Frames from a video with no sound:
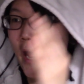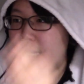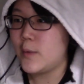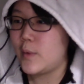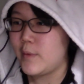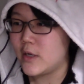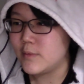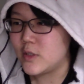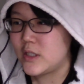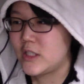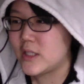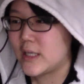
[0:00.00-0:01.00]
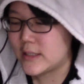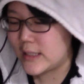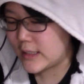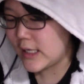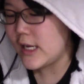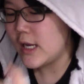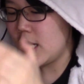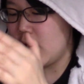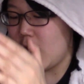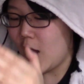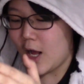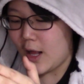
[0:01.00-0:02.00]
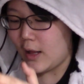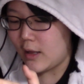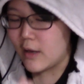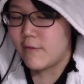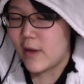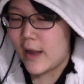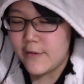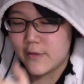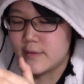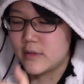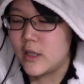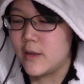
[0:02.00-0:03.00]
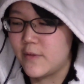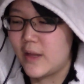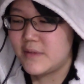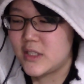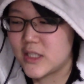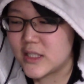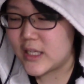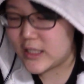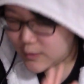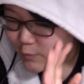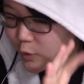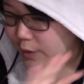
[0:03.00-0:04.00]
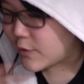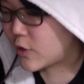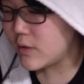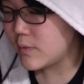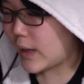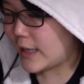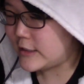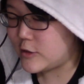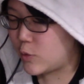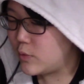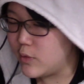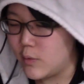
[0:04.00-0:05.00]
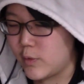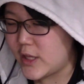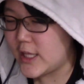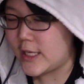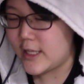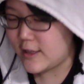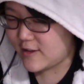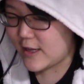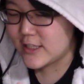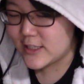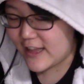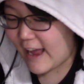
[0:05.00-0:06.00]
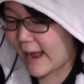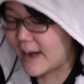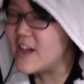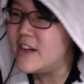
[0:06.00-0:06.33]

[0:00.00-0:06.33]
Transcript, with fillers: And then when we come to Nijigasaki, Love Live Nijigasaki, whatever, I don't know, but there's that.